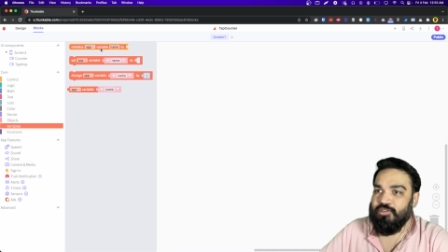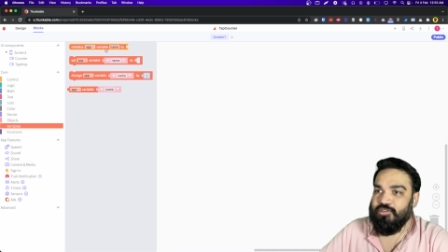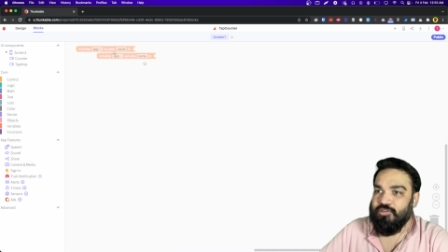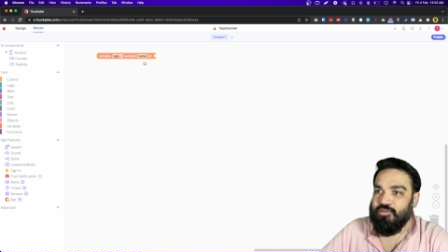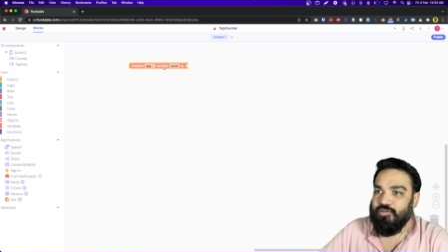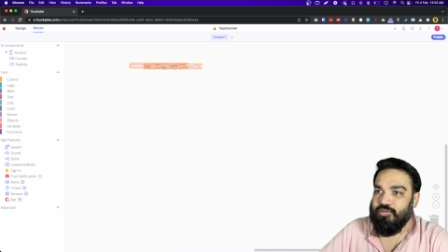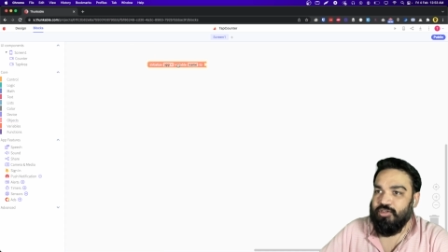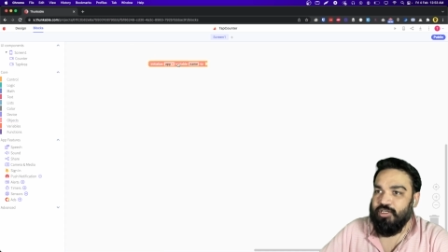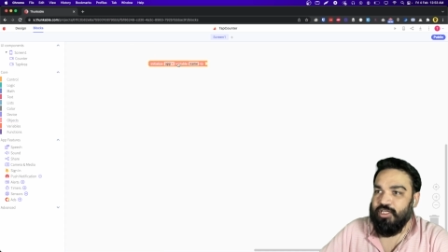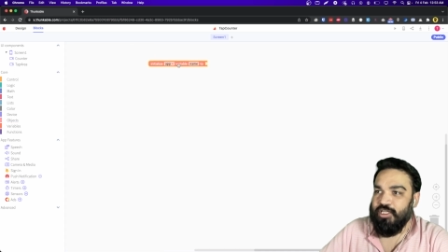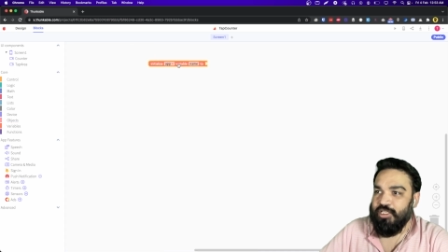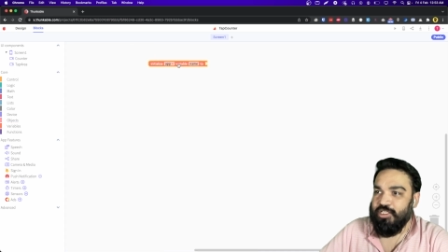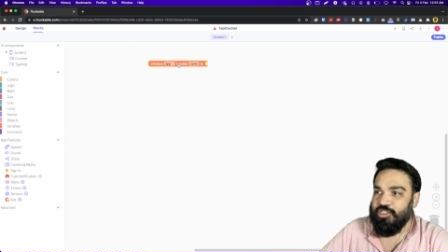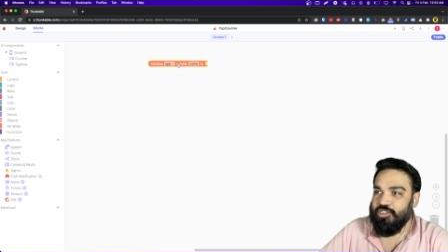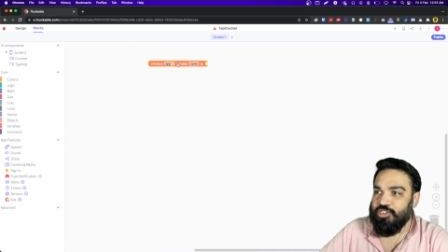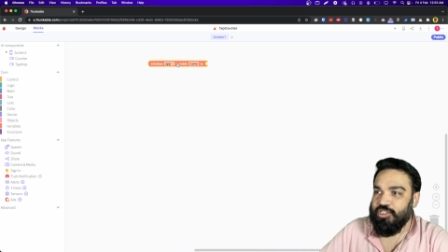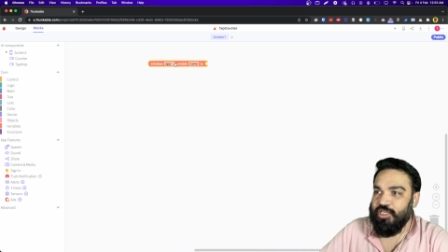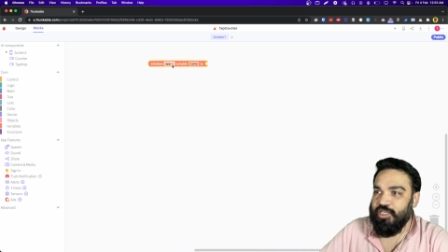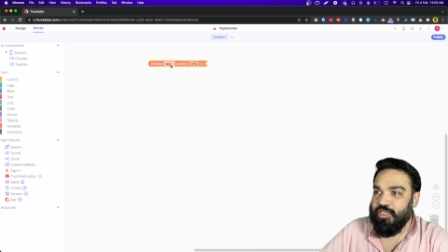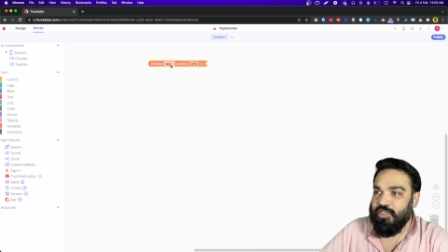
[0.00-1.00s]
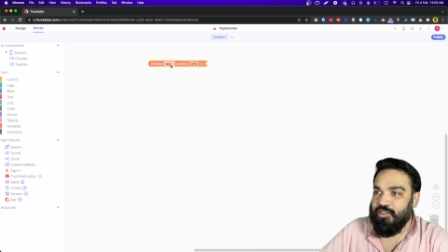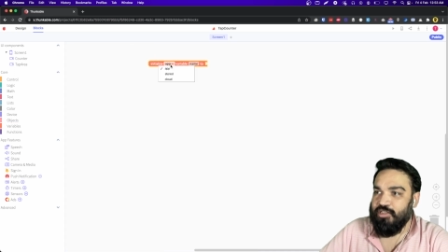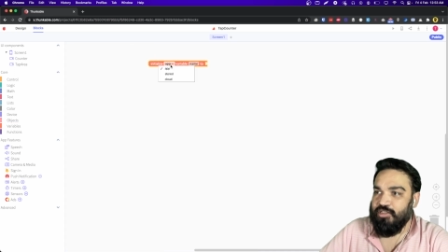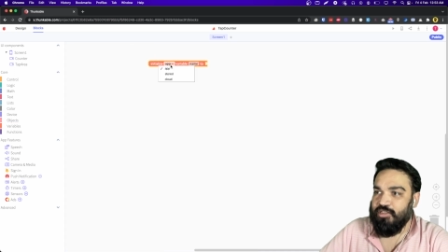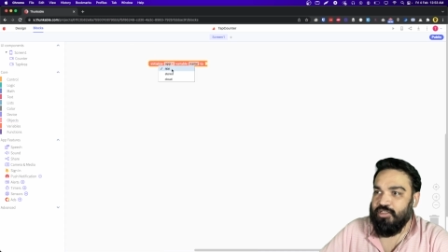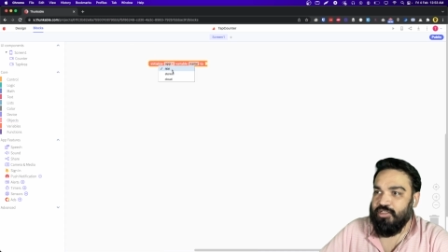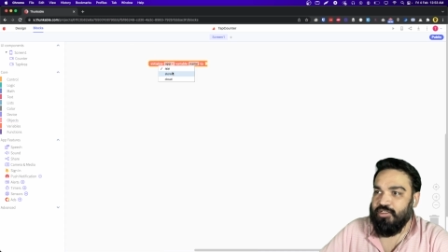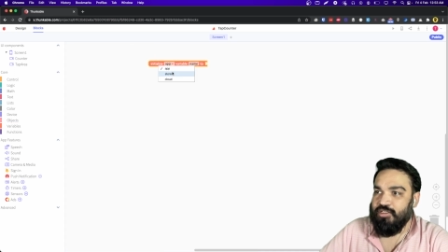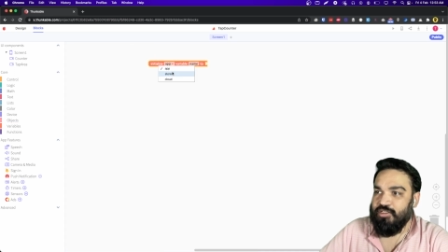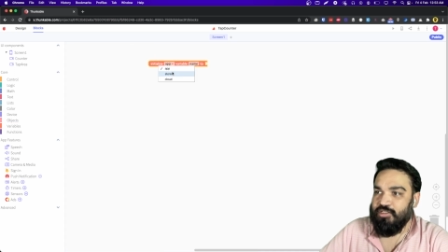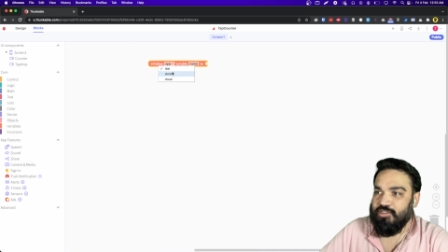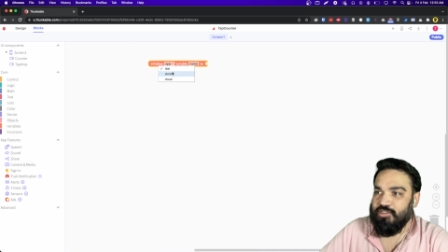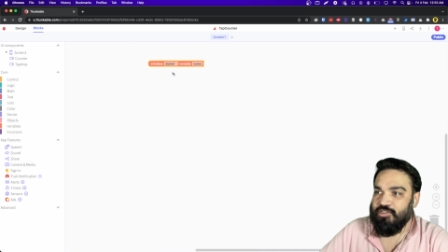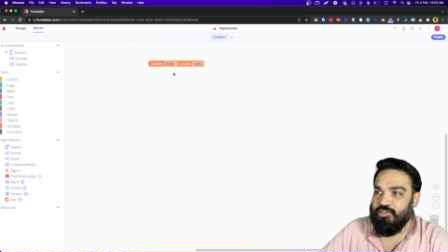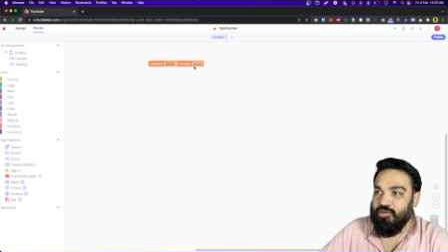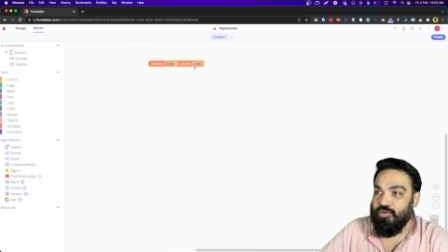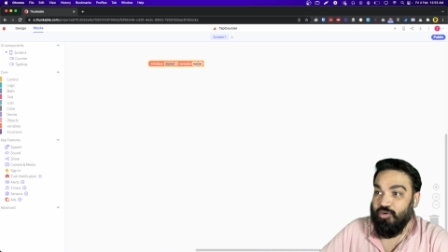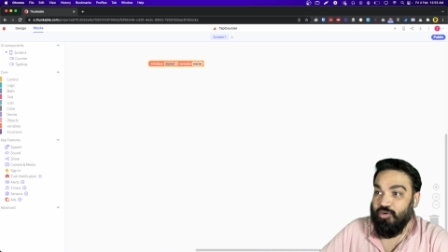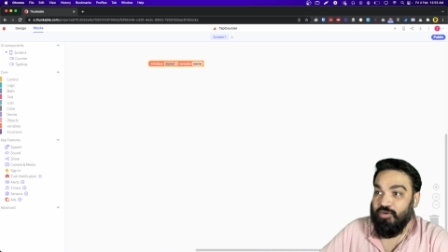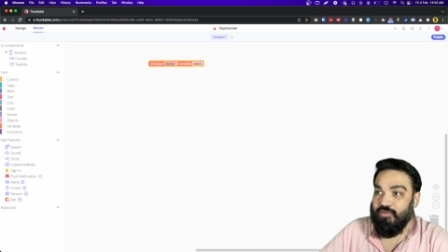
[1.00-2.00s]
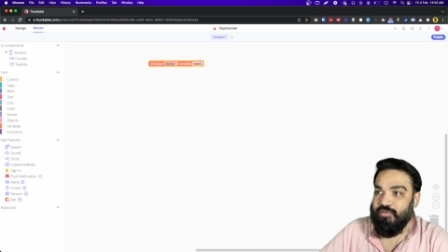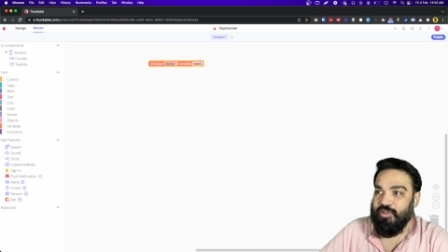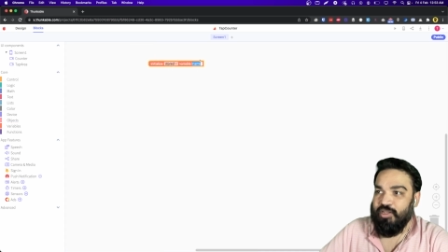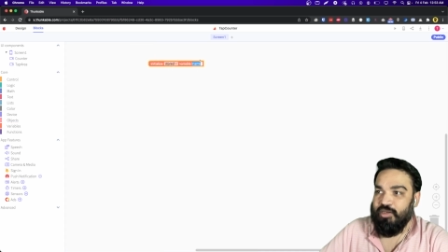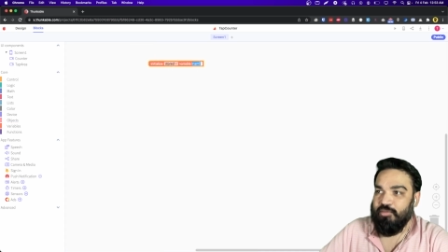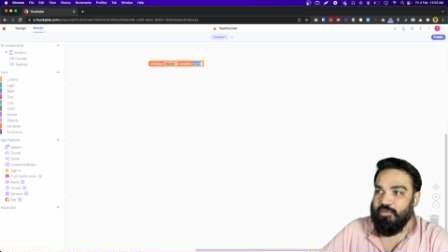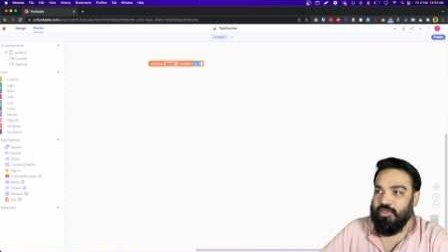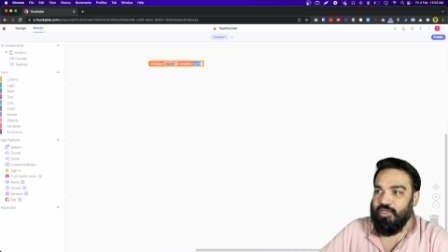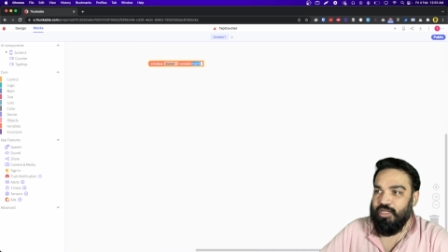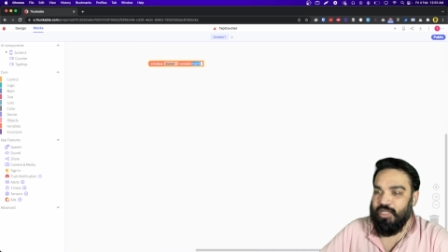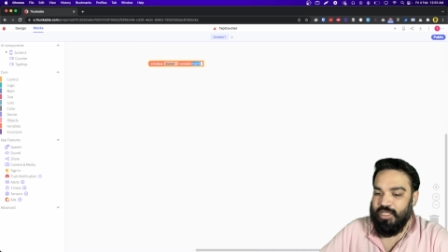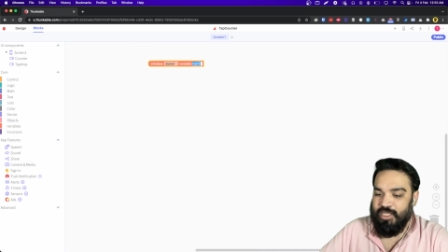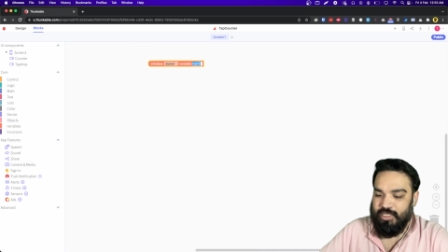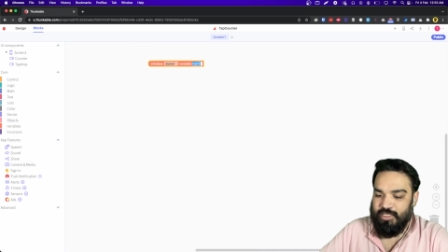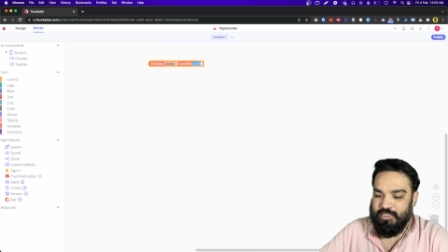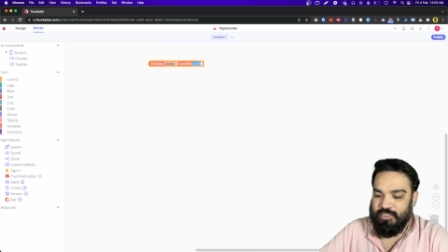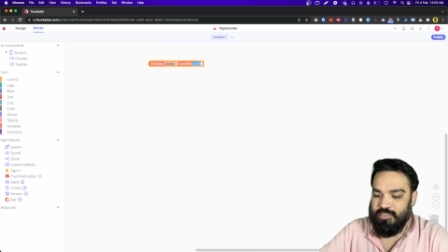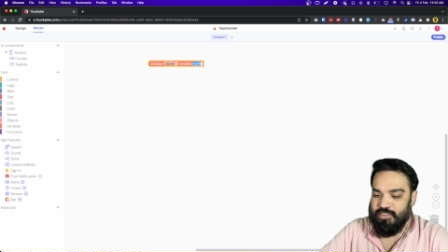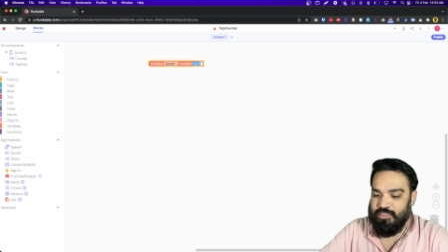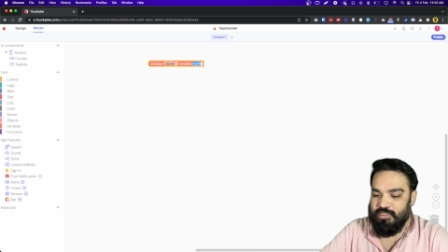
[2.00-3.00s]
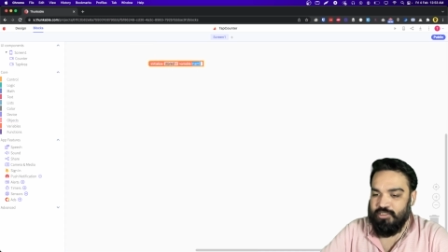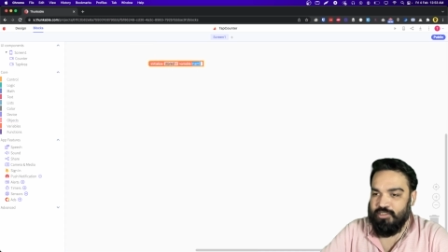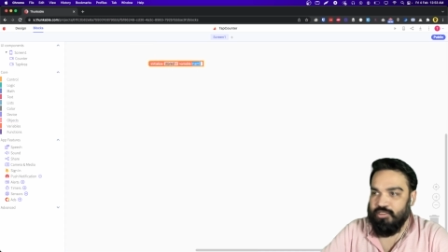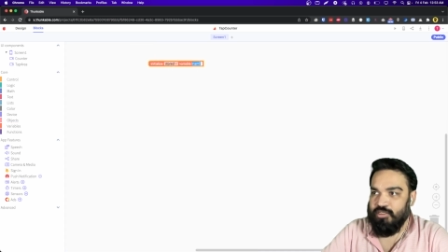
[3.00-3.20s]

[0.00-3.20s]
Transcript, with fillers: So initiate stored variable as